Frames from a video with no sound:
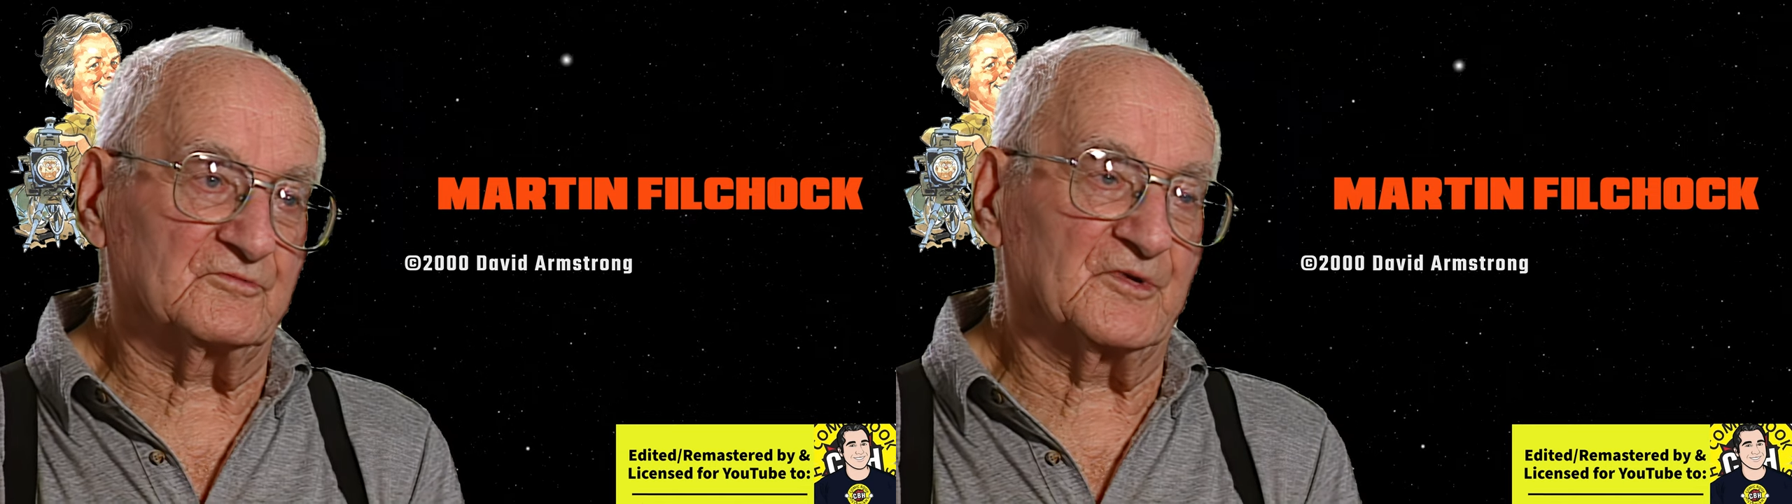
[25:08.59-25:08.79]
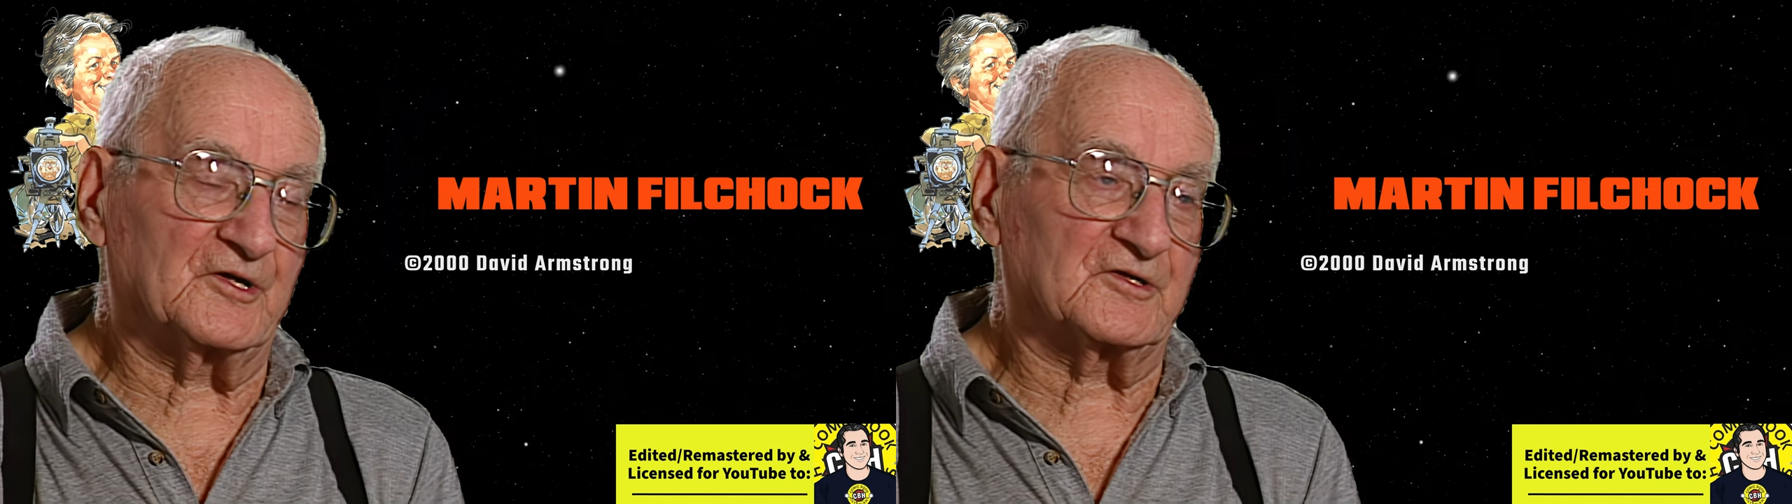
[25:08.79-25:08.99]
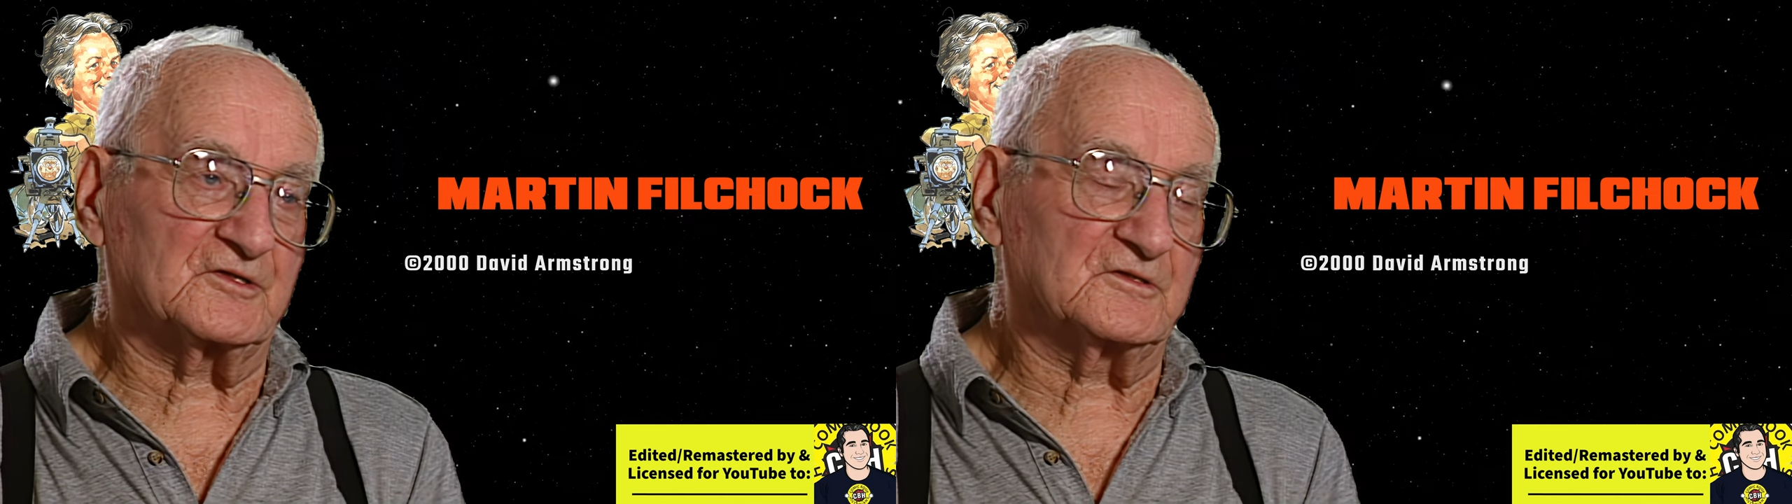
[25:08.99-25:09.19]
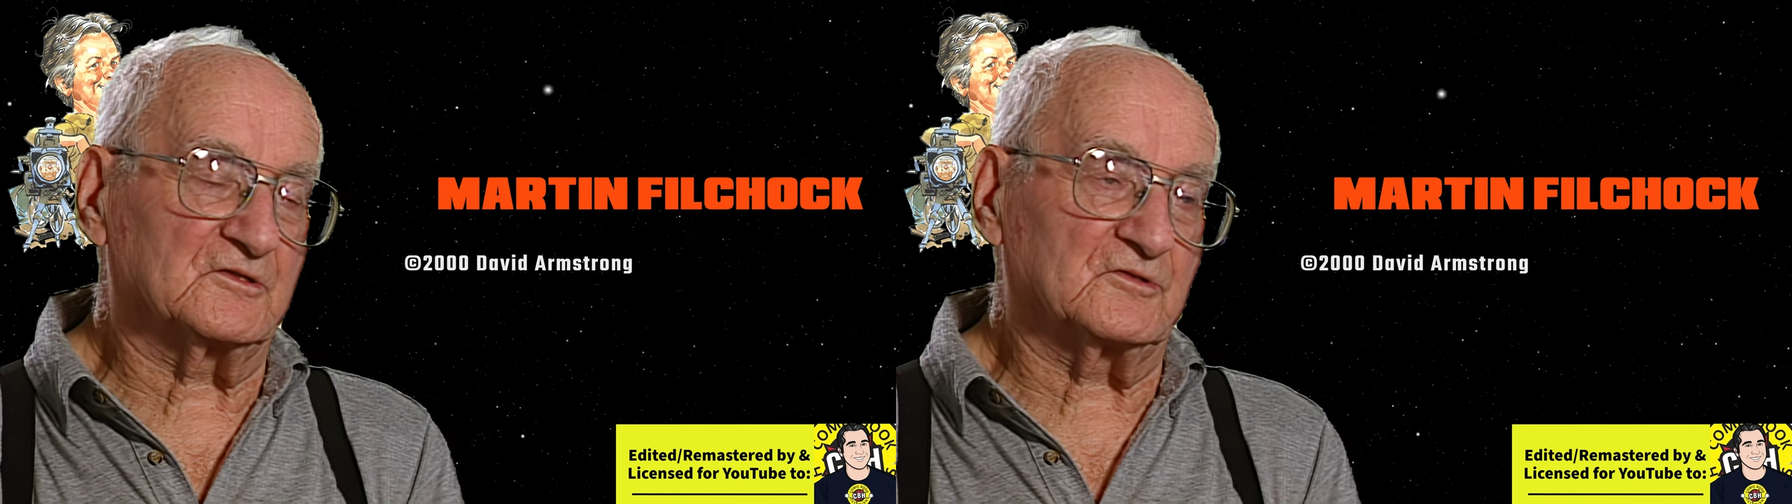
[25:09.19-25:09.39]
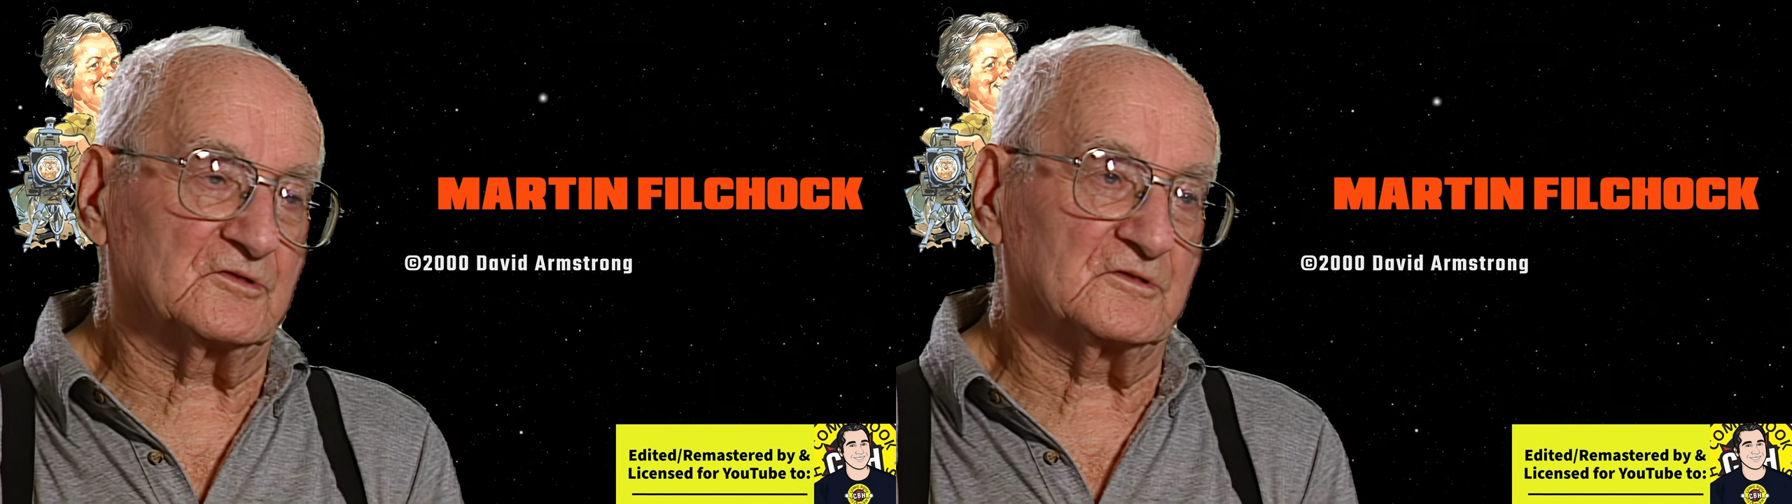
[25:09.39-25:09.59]
American
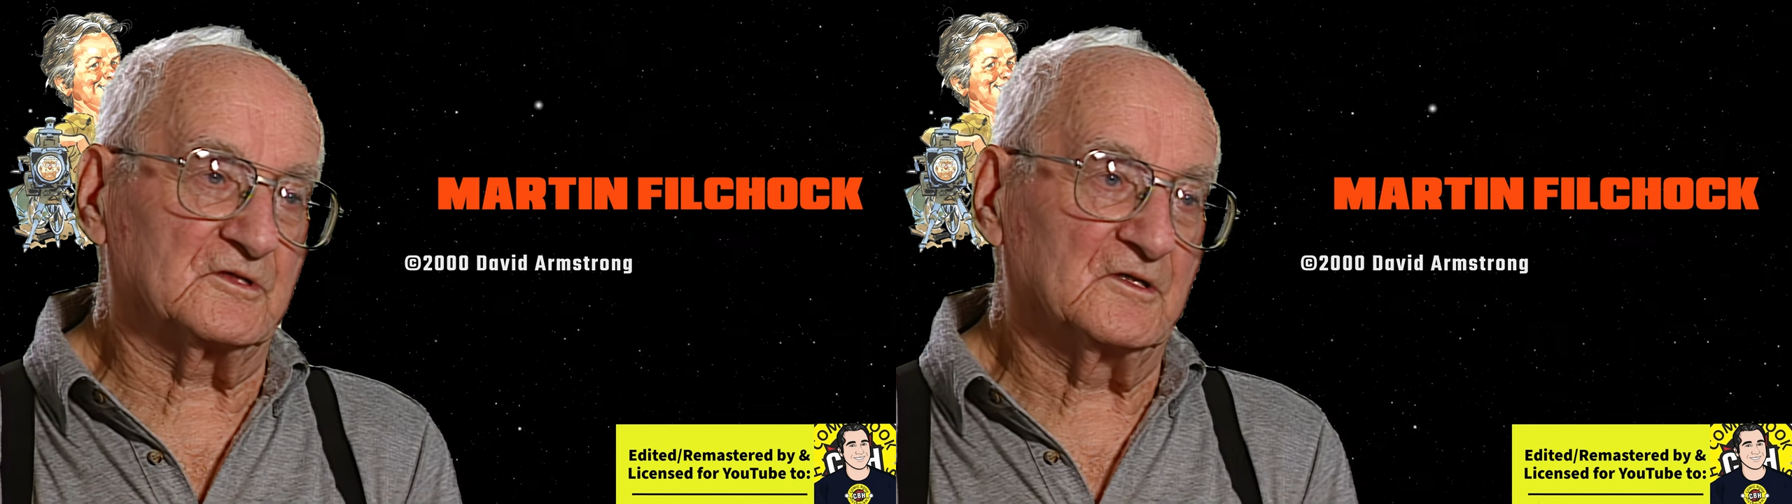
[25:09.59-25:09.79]
or